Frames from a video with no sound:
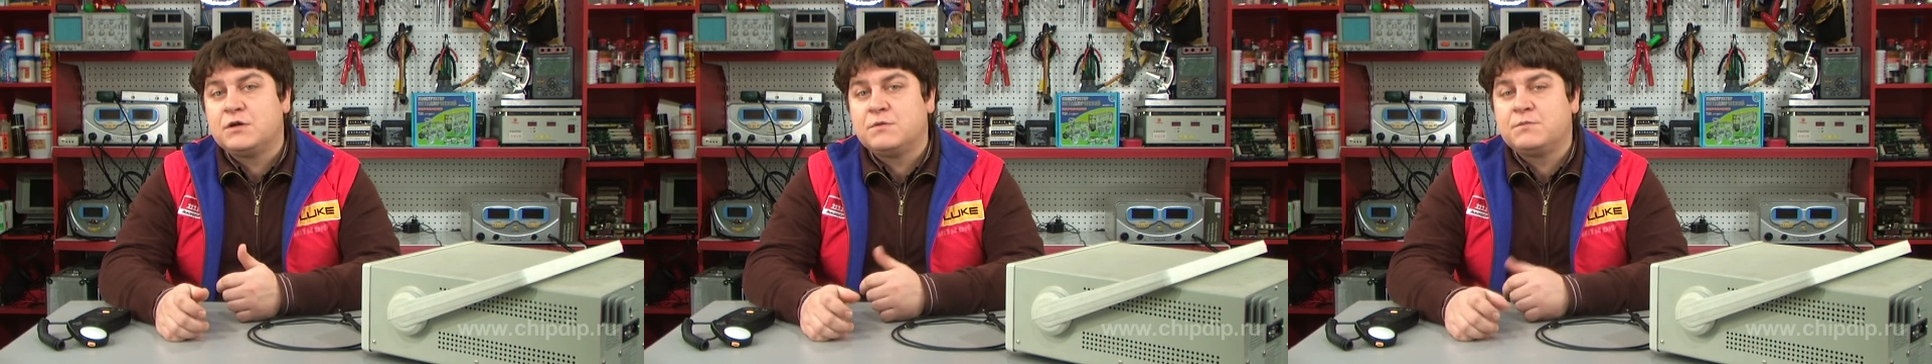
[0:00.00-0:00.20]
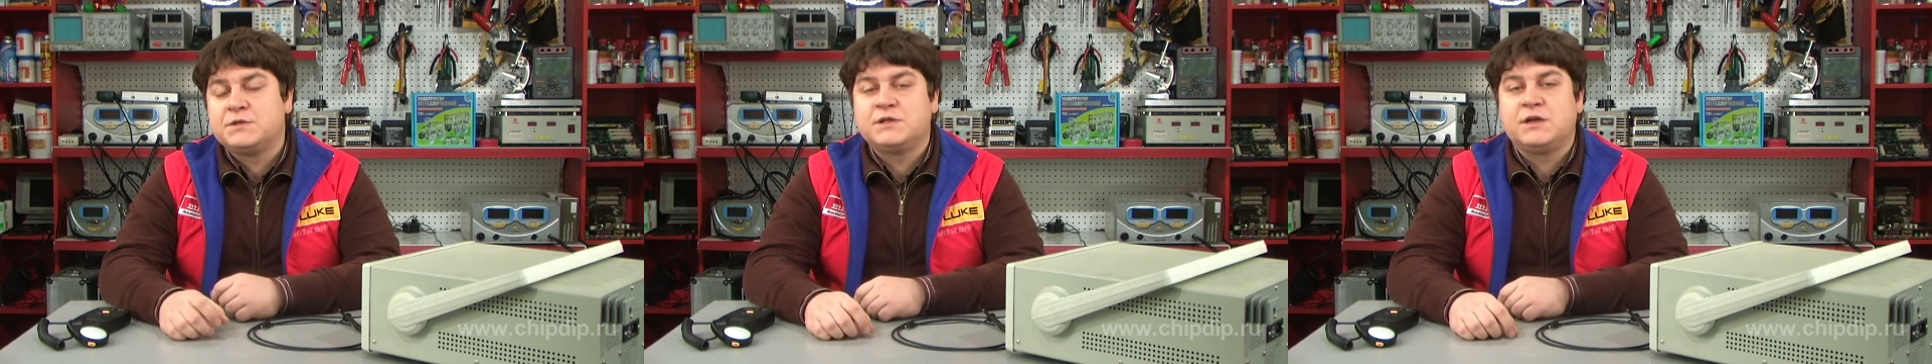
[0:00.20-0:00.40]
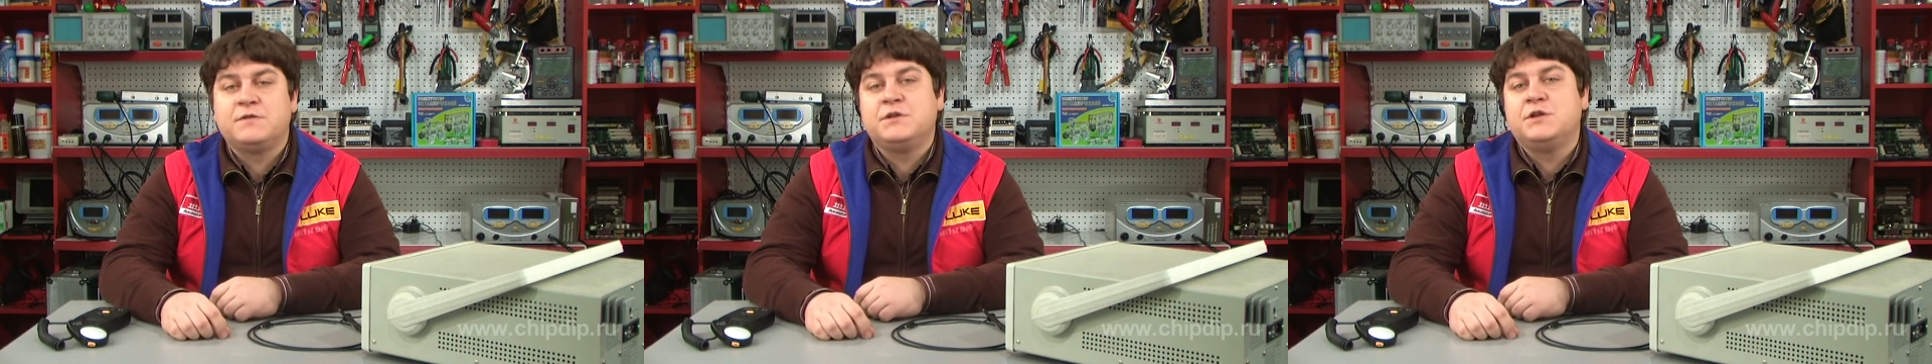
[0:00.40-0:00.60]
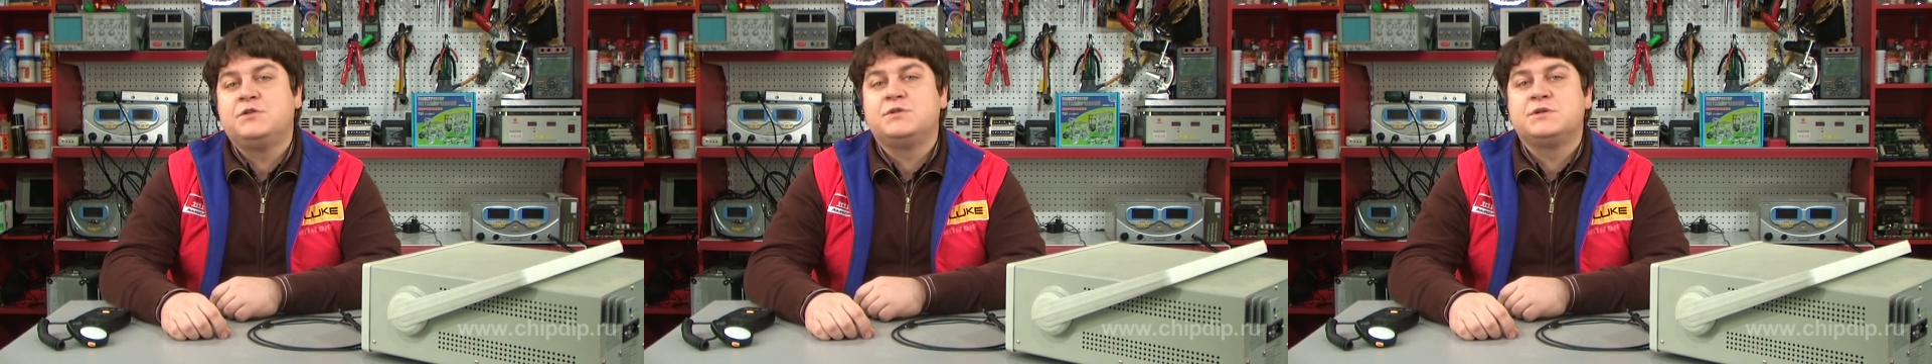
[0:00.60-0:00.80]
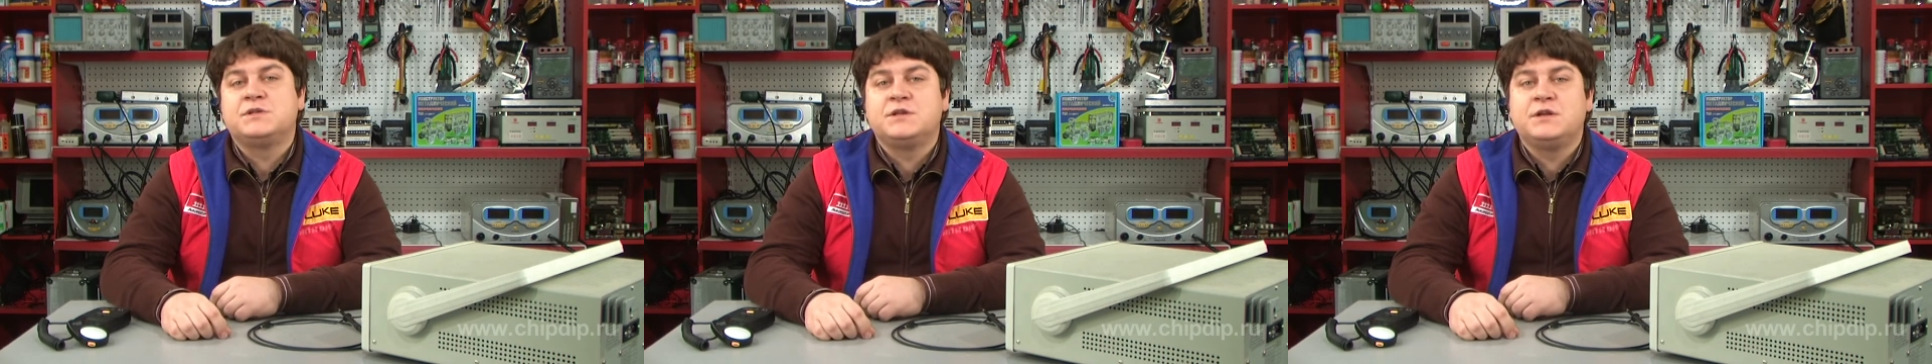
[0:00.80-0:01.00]
to the
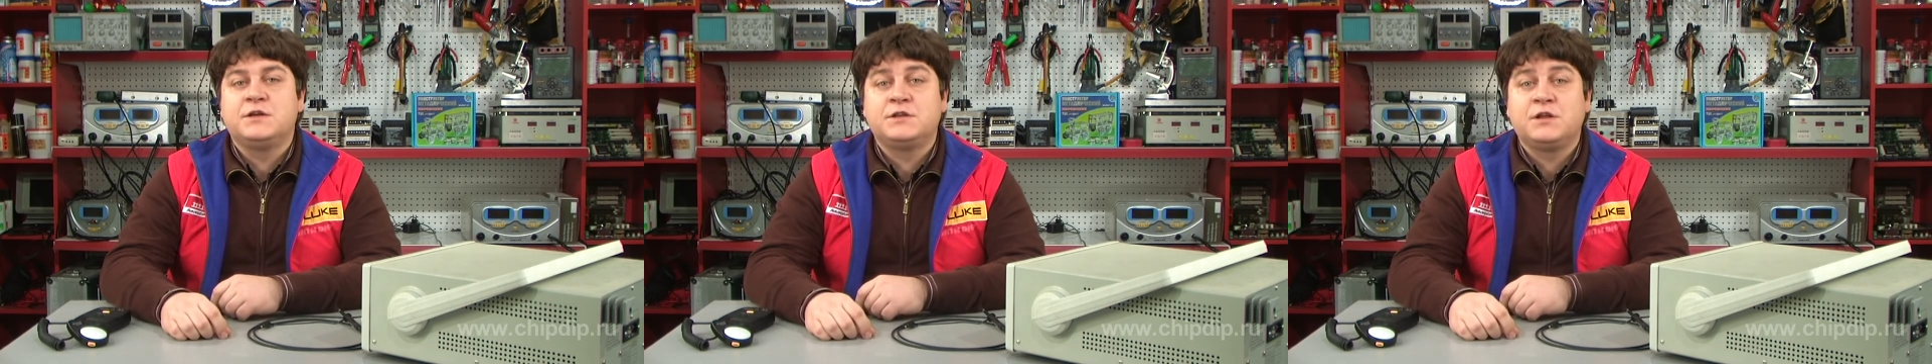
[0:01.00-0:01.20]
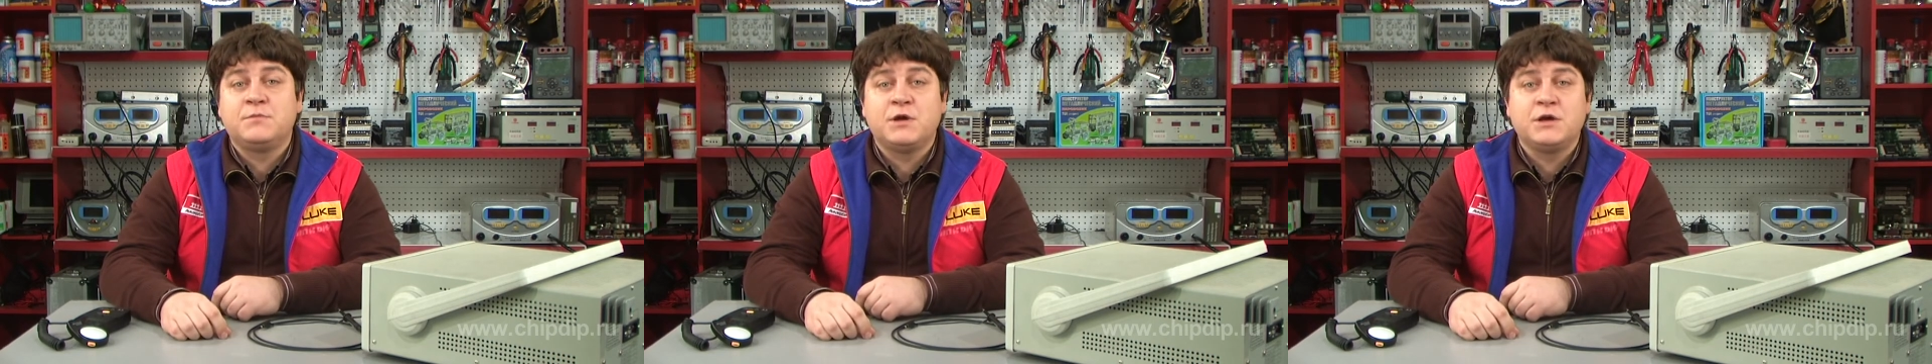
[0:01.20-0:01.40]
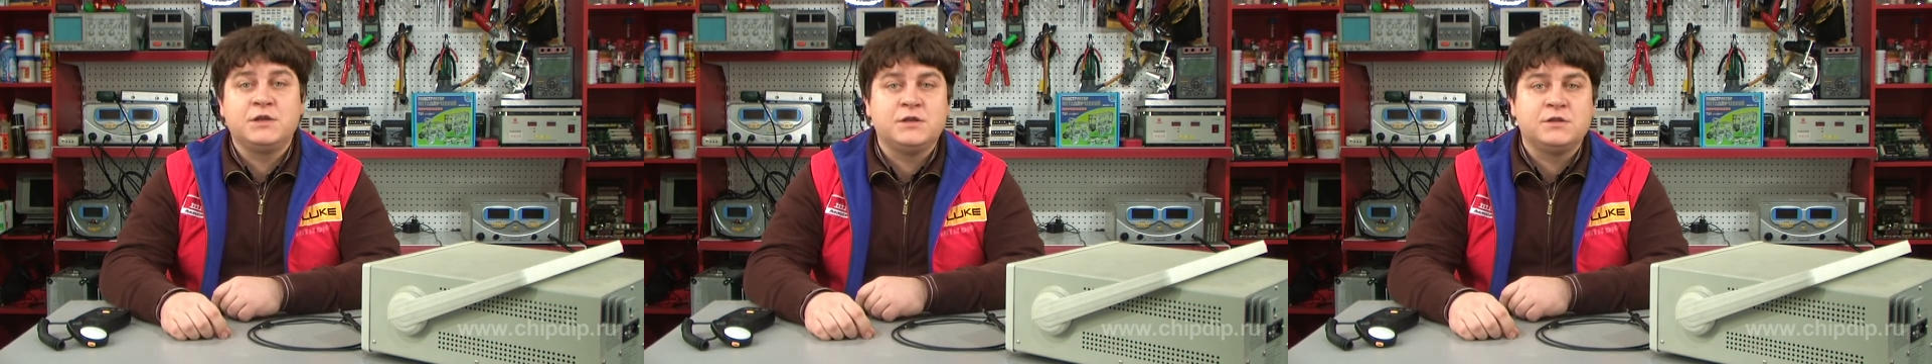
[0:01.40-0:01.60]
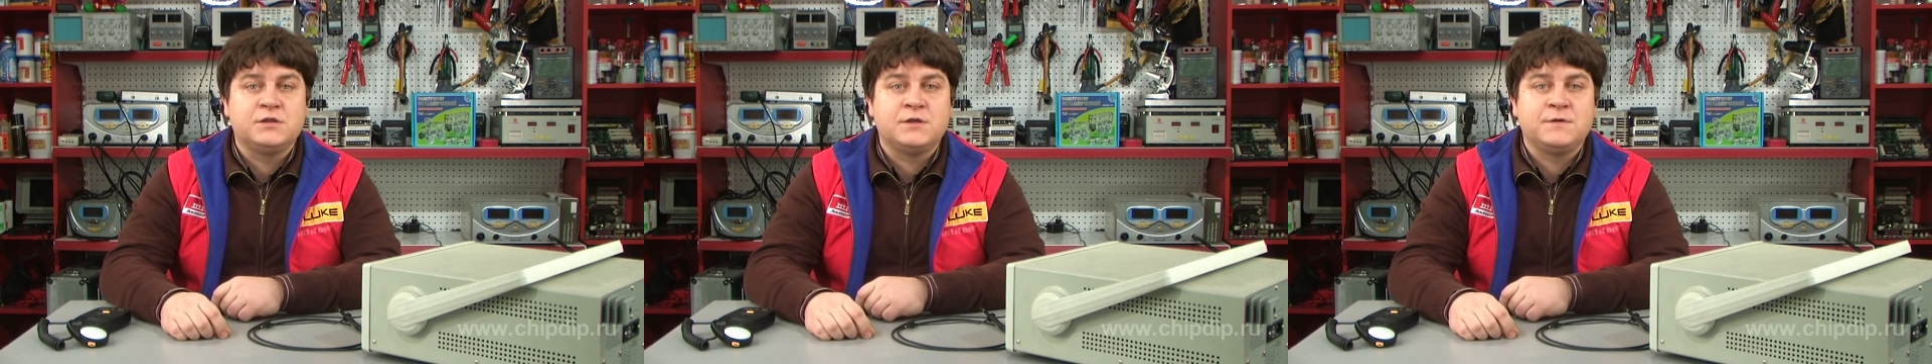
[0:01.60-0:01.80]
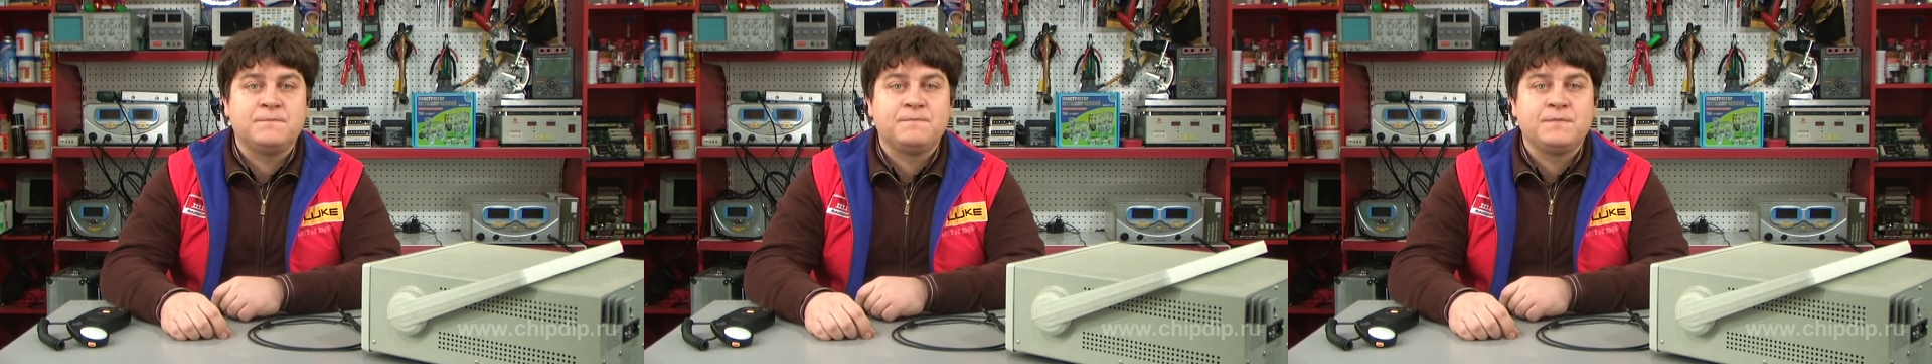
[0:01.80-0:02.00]
electromagnetic one.
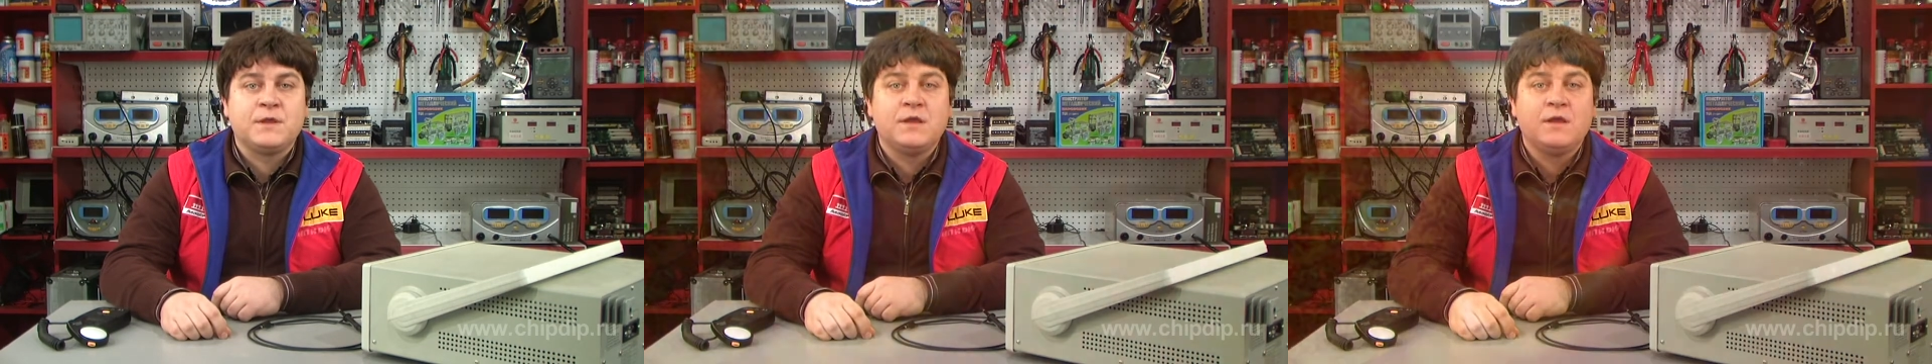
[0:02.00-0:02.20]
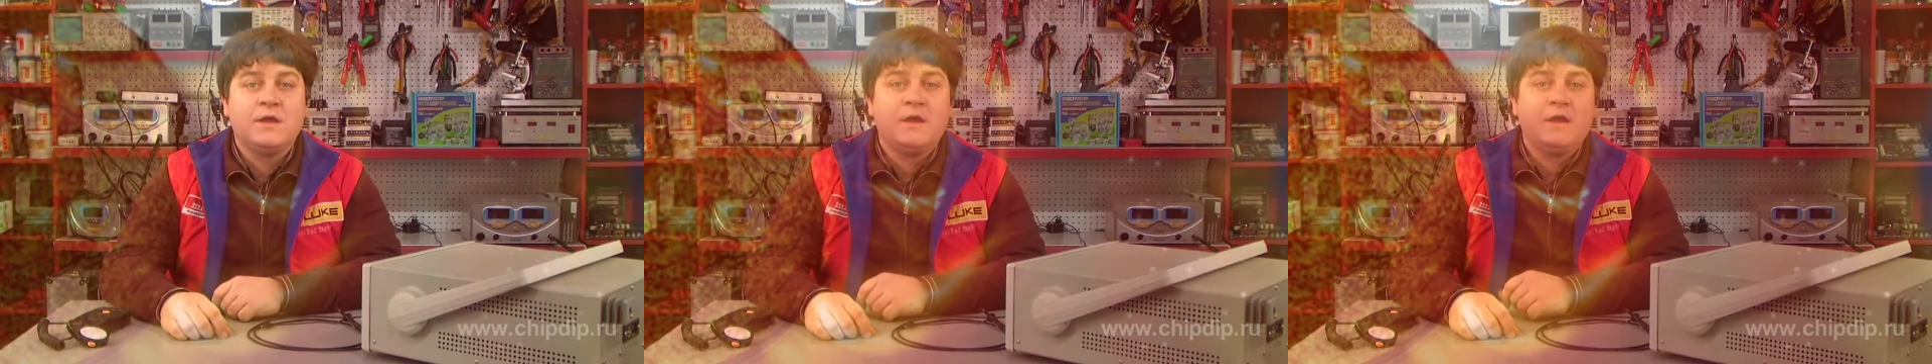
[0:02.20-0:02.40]
It is often